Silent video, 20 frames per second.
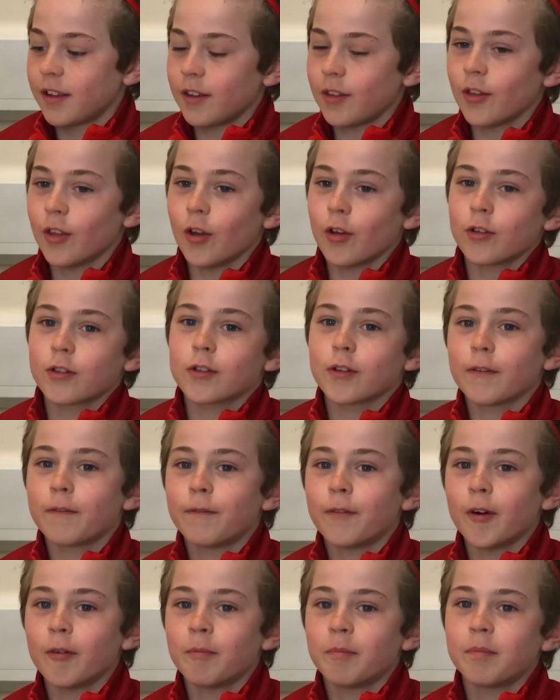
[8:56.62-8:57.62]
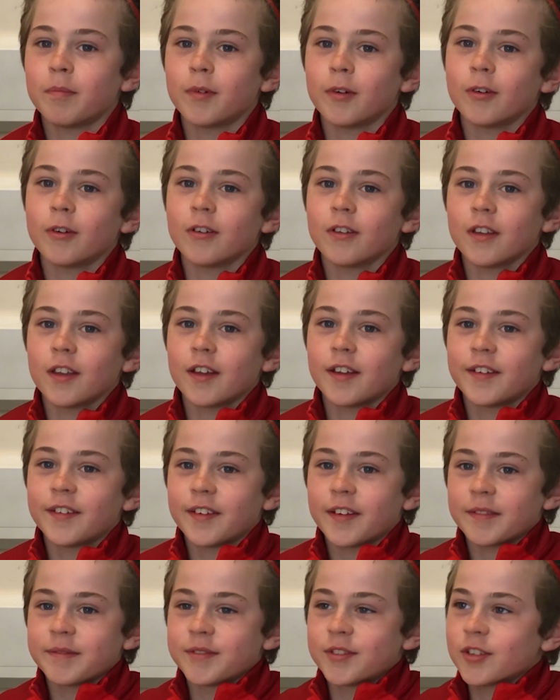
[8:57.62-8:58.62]
Loads of football,
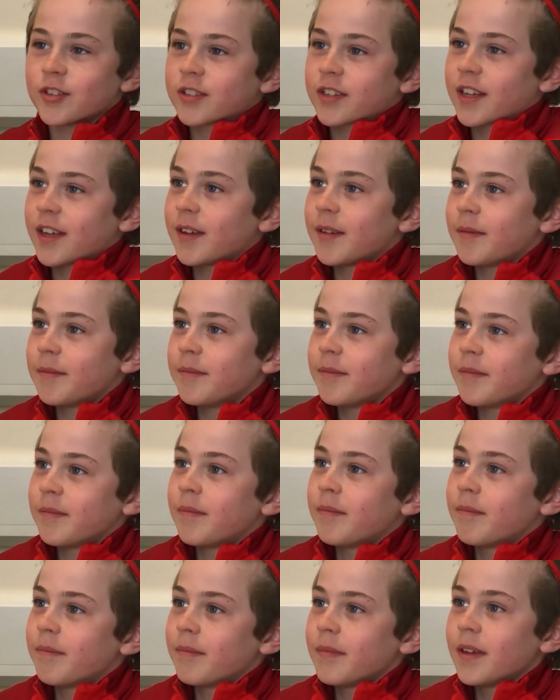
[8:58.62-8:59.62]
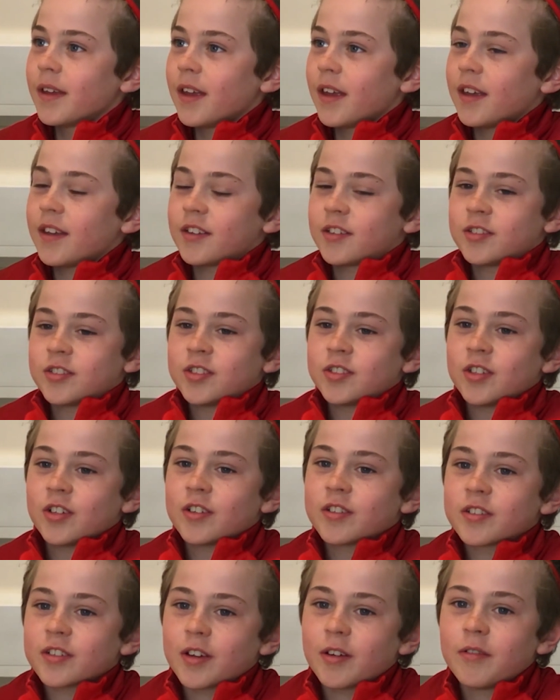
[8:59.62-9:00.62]
and it's
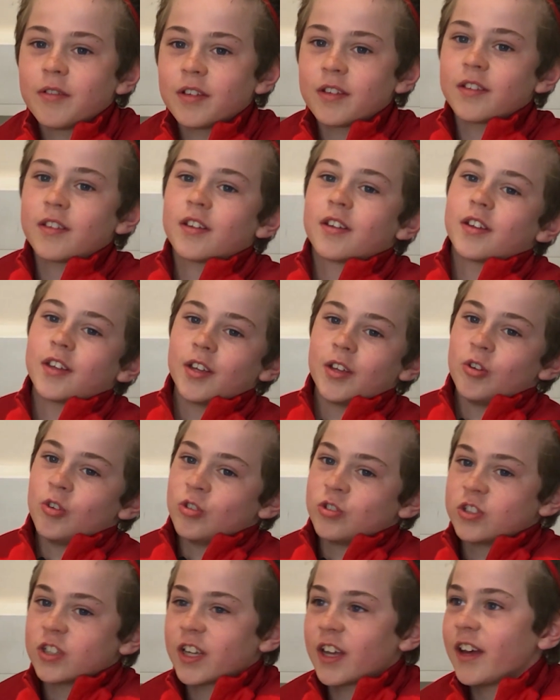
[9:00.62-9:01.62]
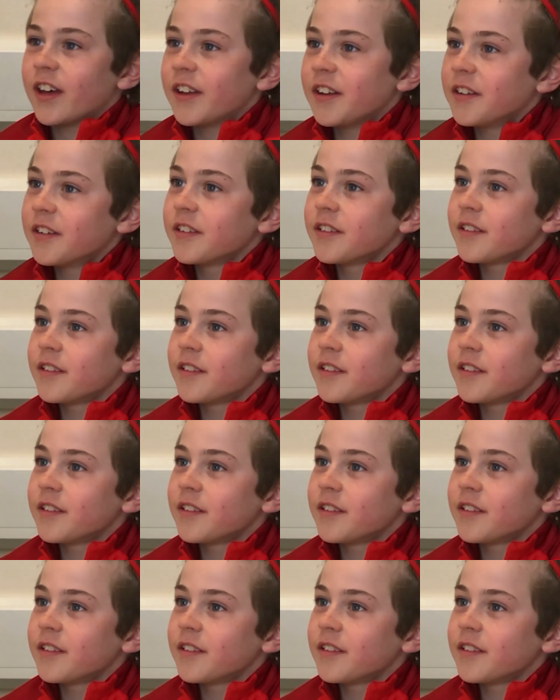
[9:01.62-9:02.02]
just going to the U's again.